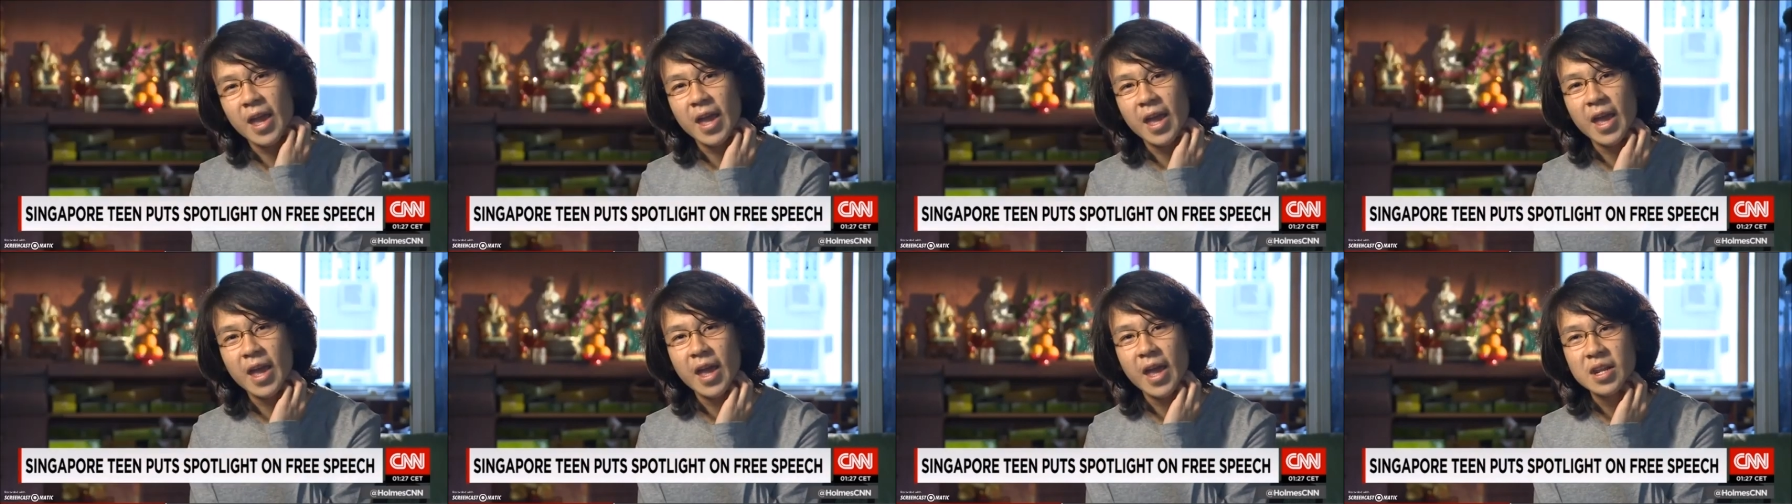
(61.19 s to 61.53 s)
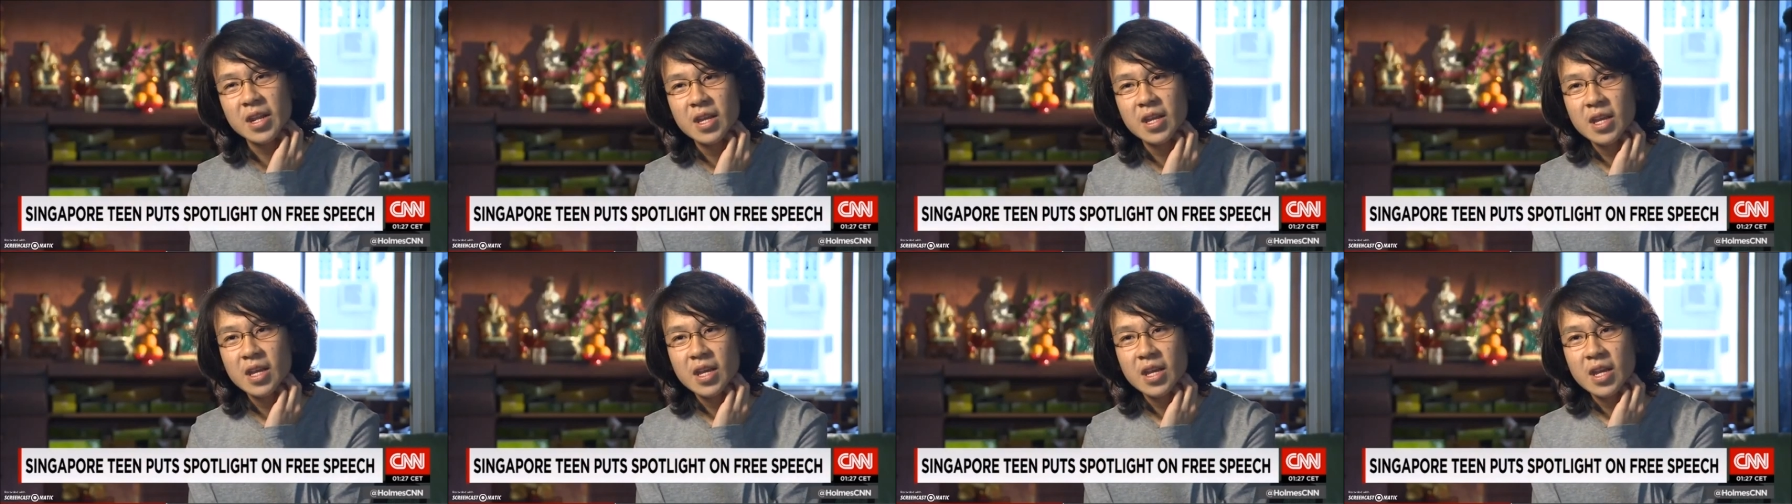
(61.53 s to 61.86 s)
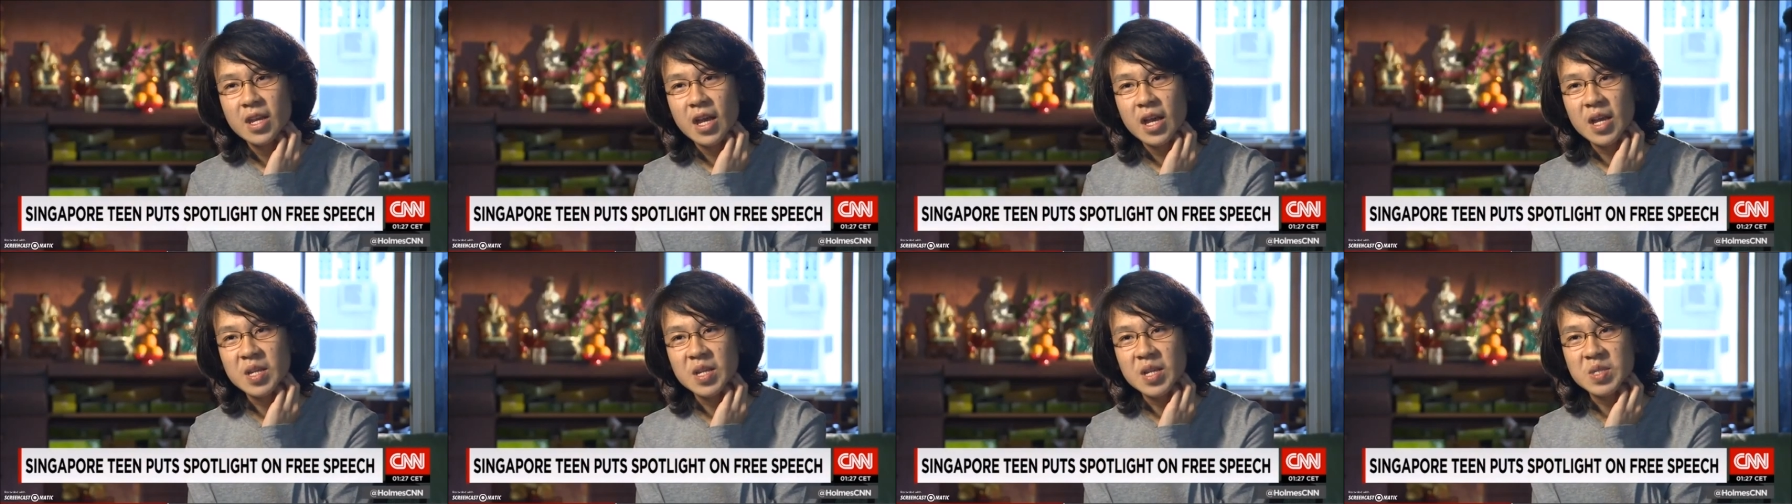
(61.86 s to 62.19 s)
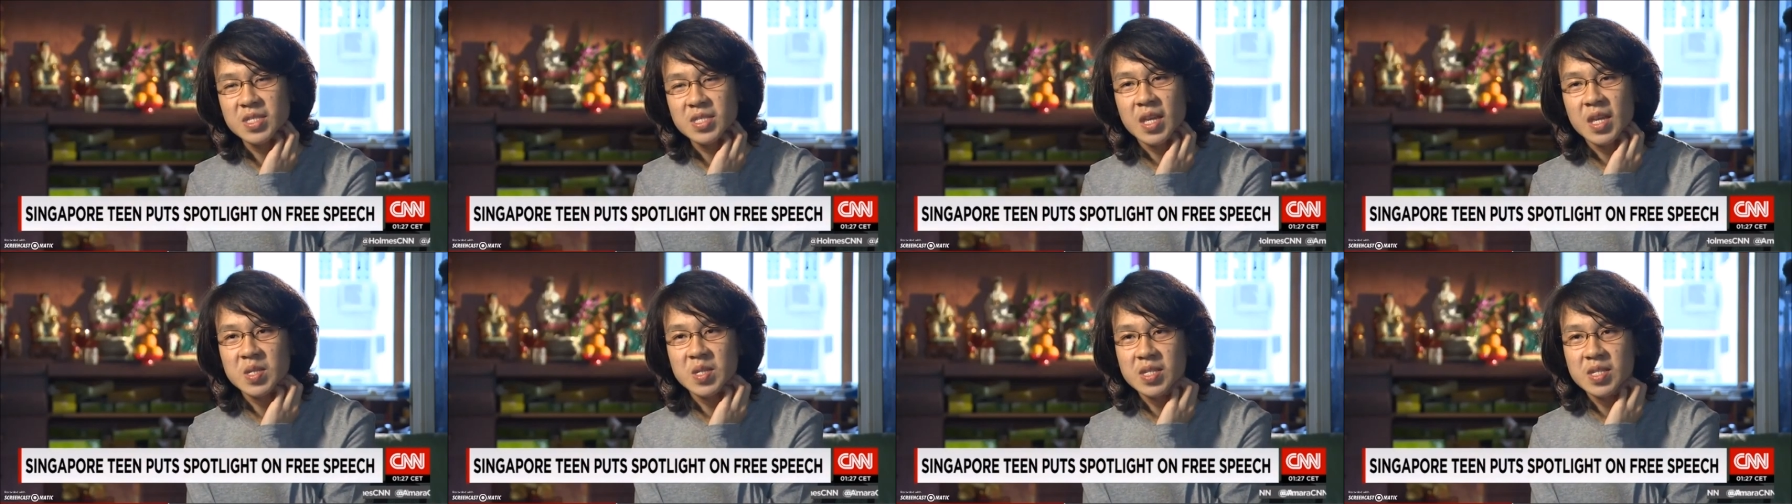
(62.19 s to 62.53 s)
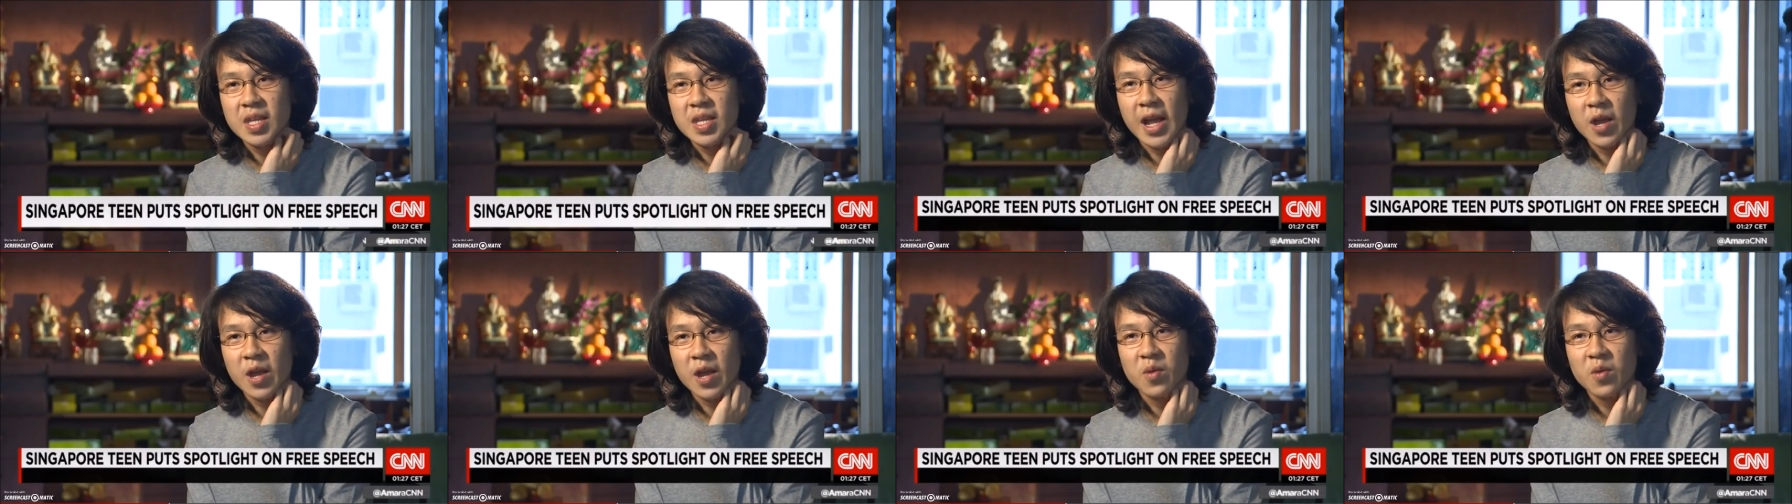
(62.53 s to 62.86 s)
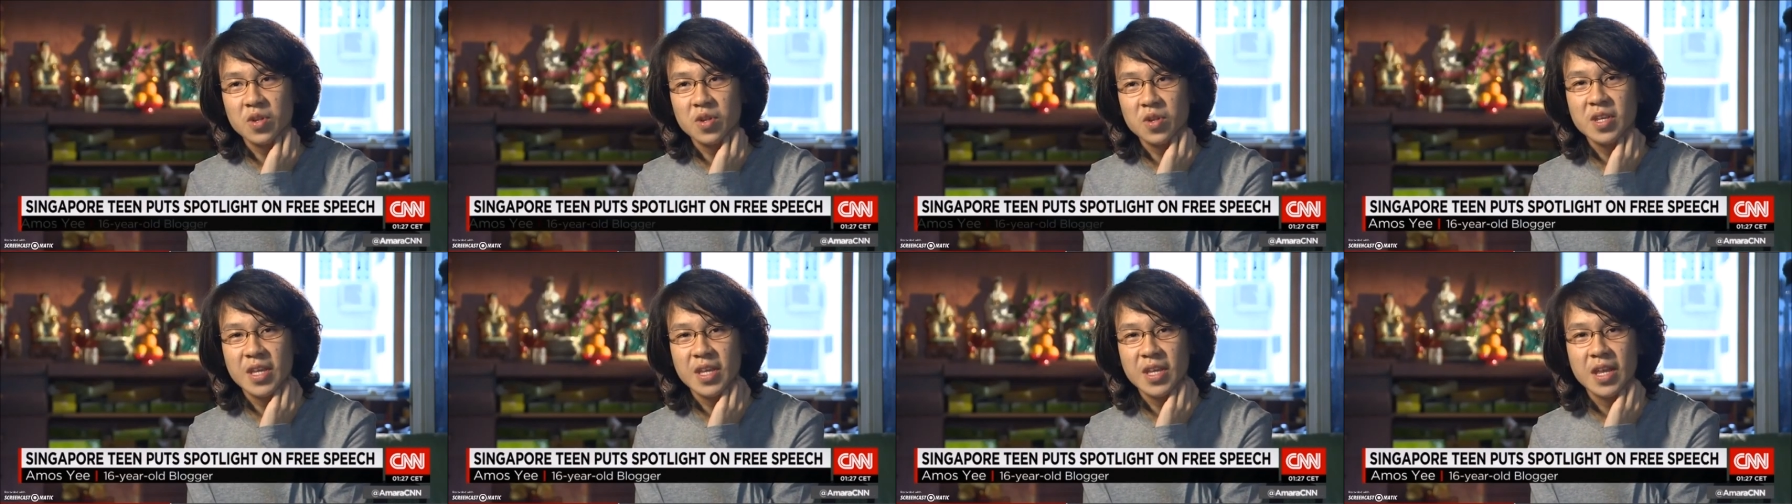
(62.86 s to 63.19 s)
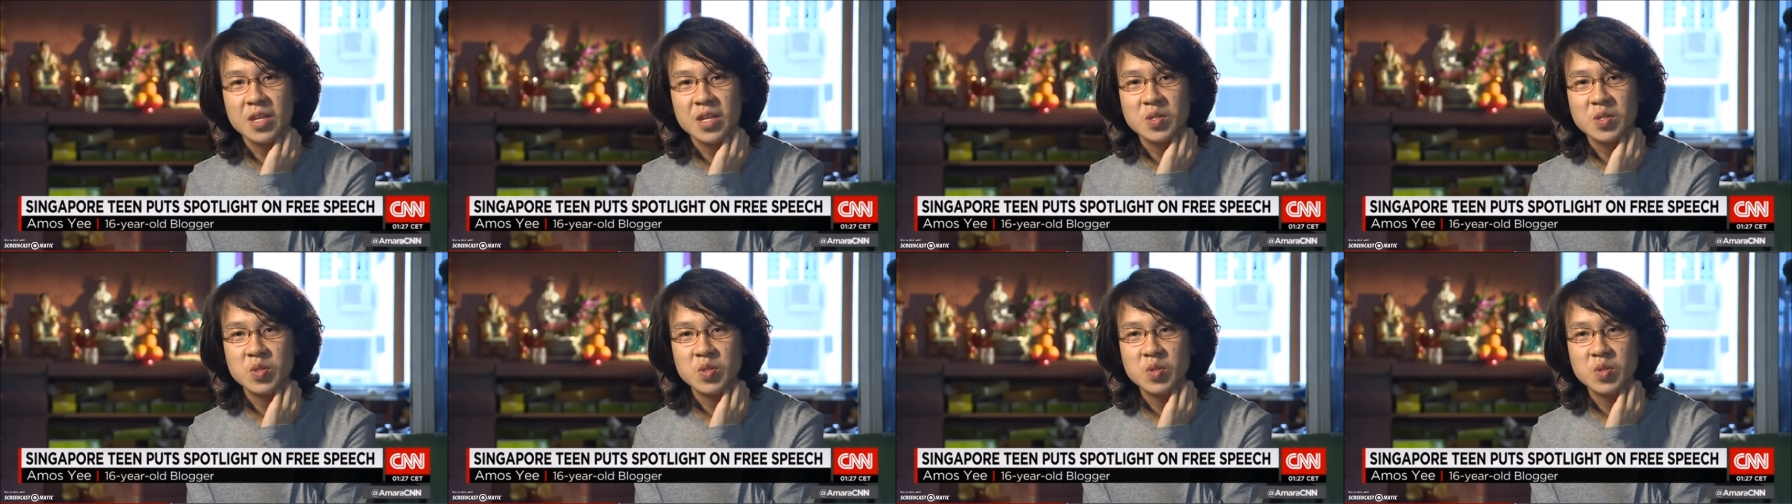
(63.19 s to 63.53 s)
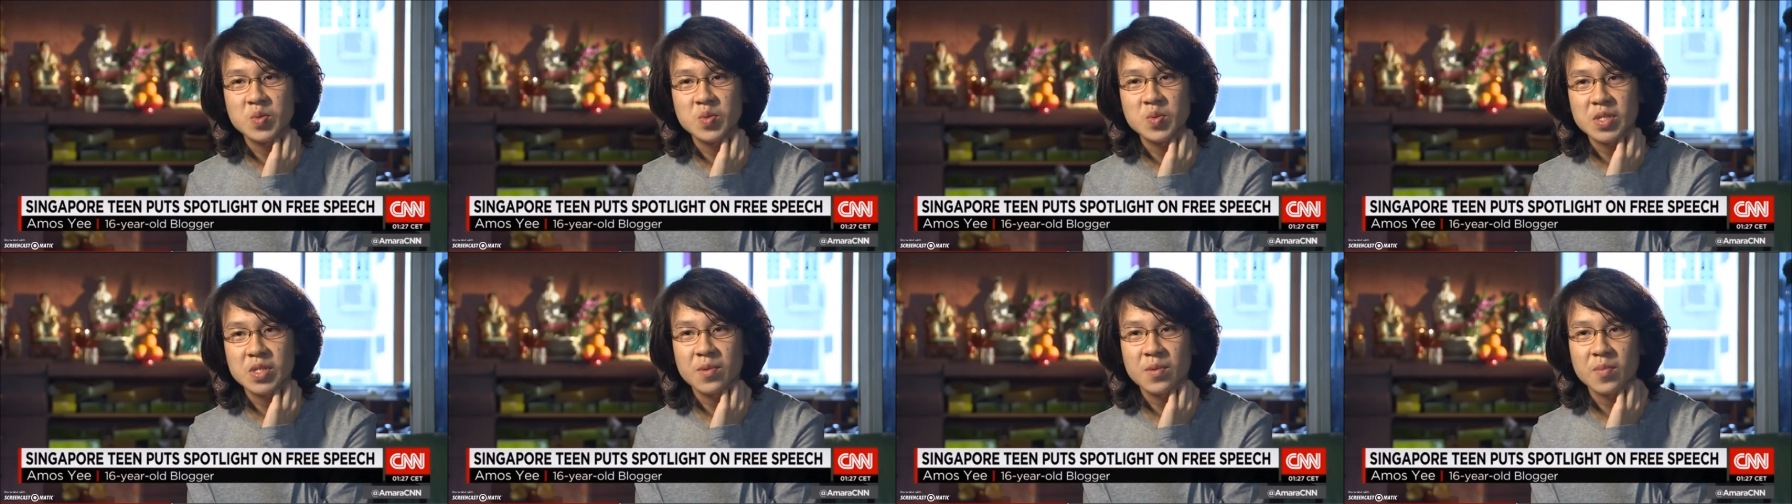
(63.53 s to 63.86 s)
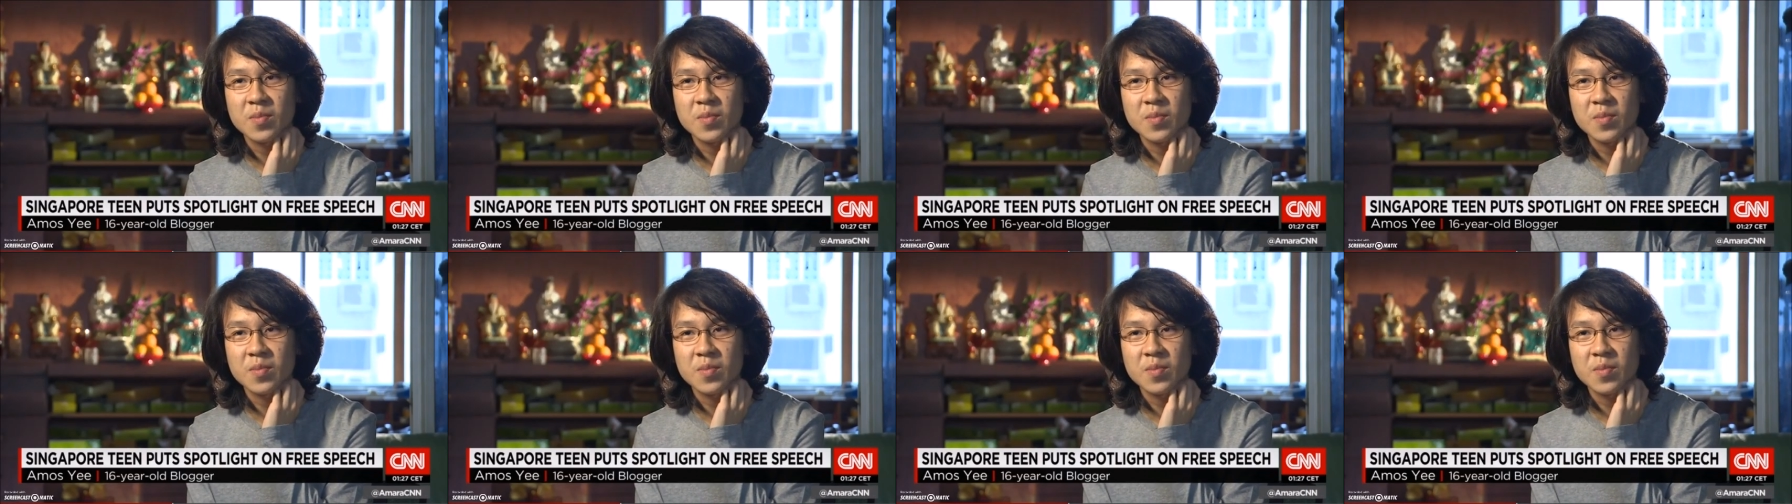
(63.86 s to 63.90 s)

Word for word: I had a sense that I would get into